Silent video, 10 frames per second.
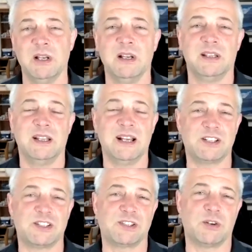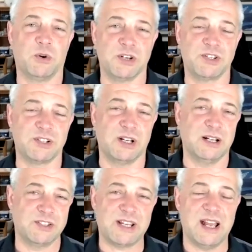Next course,
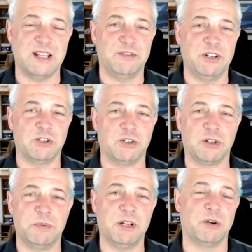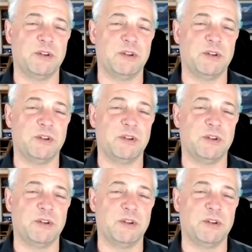scanned the vehicle computer.